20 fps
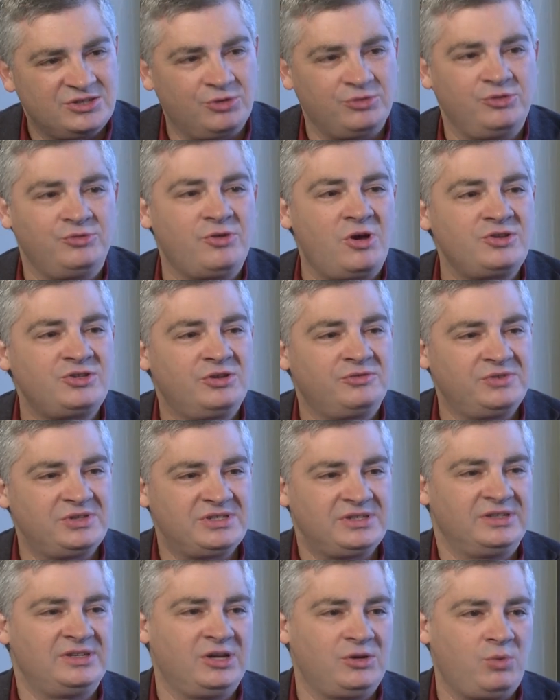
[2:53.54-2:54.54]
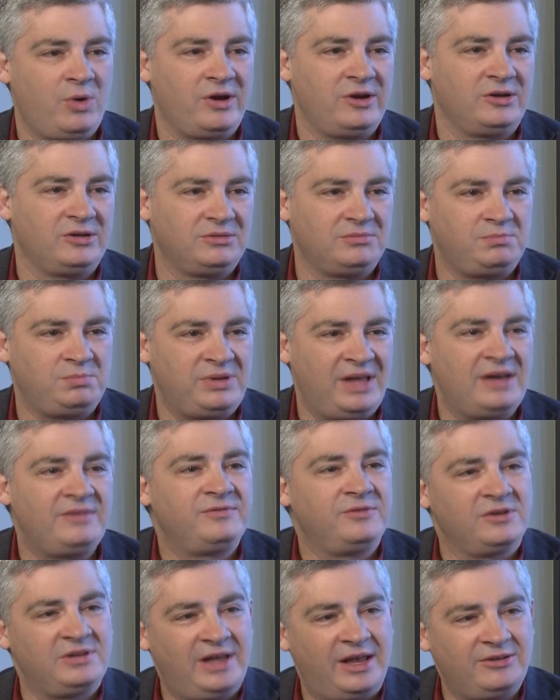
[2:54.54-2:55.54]
So you also recently acquired
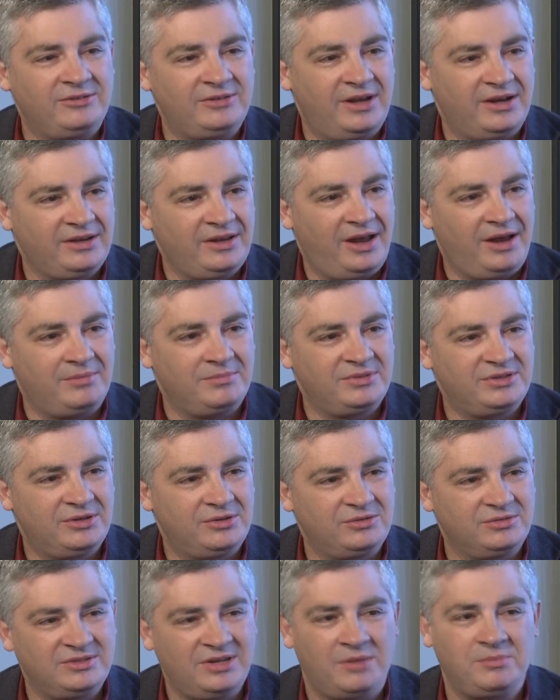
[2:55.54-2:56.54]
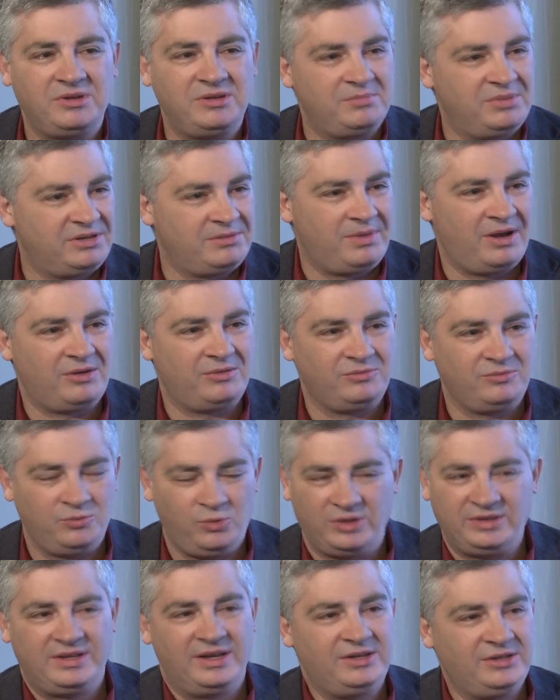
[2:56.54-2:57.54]
planforcloud.com. So tell me a bit about
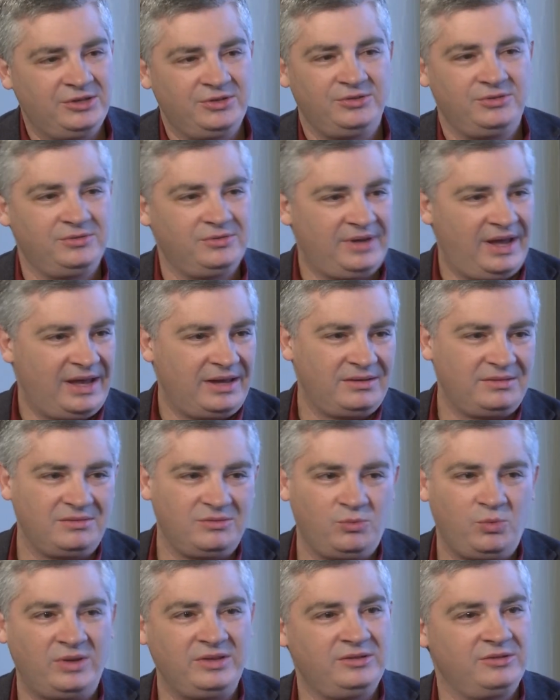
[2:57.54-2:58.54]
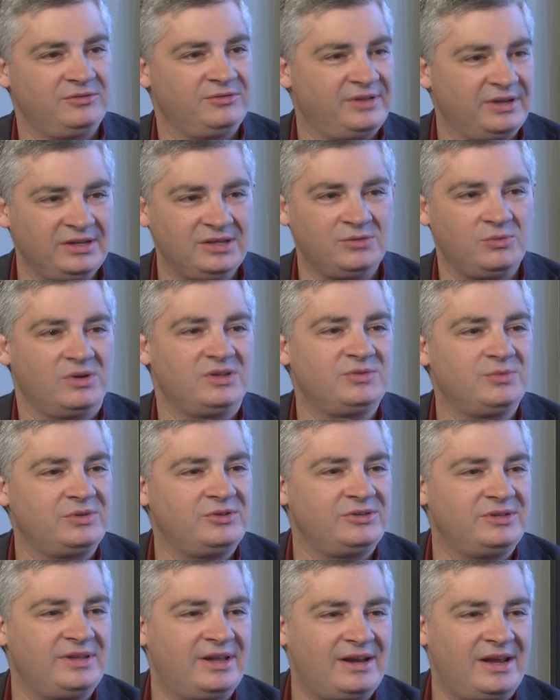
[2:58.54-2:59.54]
what they do and what your thinking was
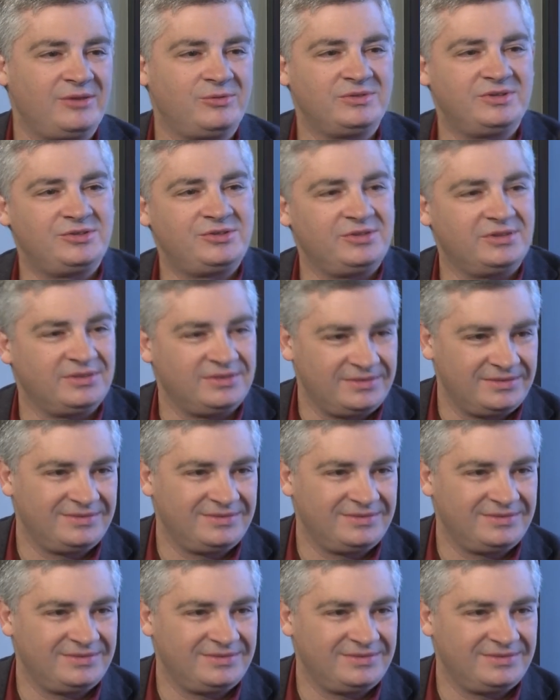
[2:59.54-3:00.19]
when you did that acquisition.